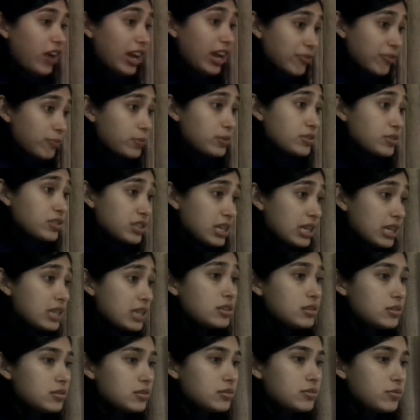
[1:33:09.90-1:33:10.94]

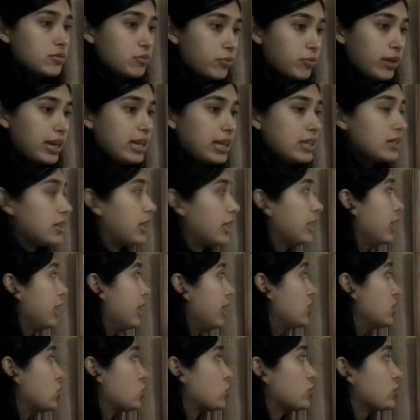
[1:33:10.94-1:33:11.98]
5% rate, like
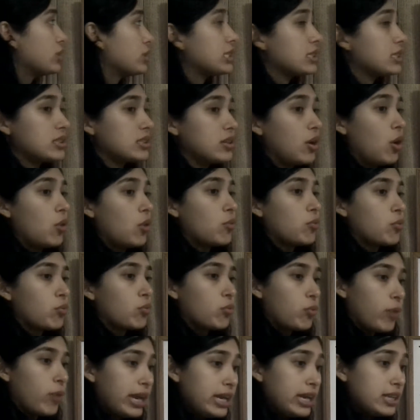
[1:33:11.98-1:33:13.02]
interest
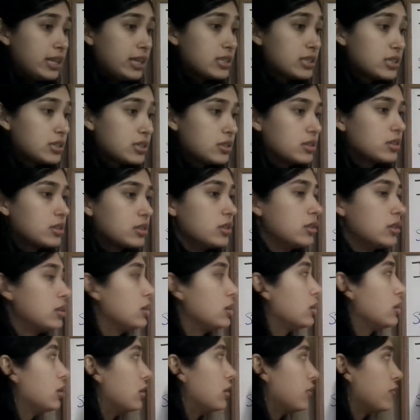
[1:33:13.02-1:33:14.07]
rate.
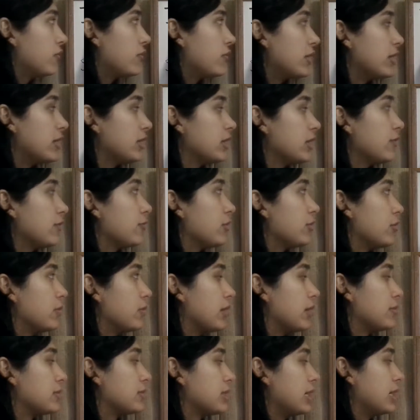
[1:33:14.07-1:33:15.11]
Very different
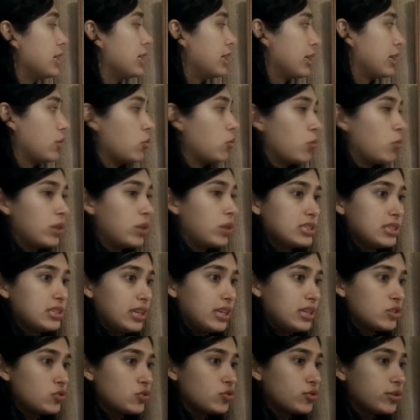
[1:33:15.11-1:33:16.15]
when I'm saying like what is
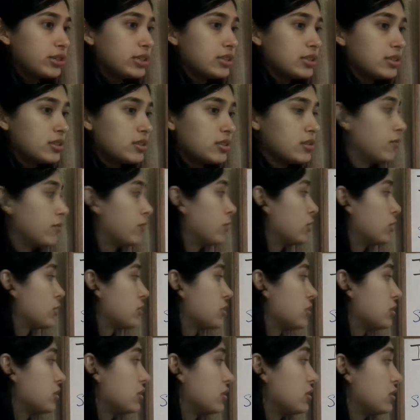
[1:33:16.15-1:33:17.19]
the interest
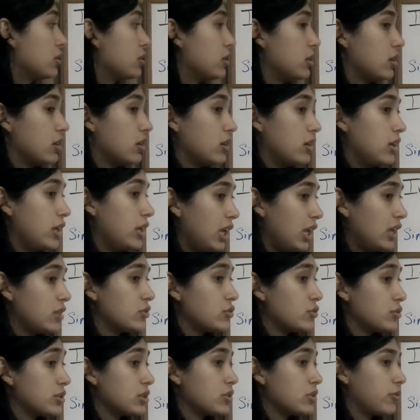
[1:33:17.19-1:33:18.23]
versus the
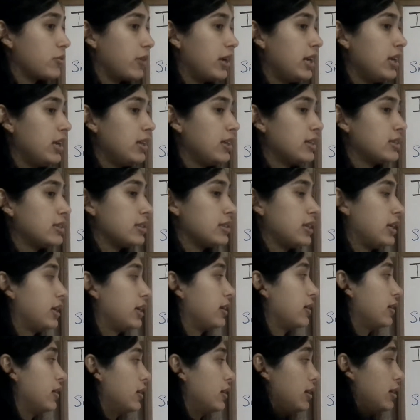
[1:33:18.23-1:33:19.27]
interest rate. Let's
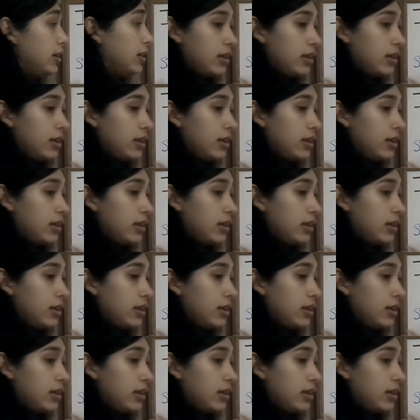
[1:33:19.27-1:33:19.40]
say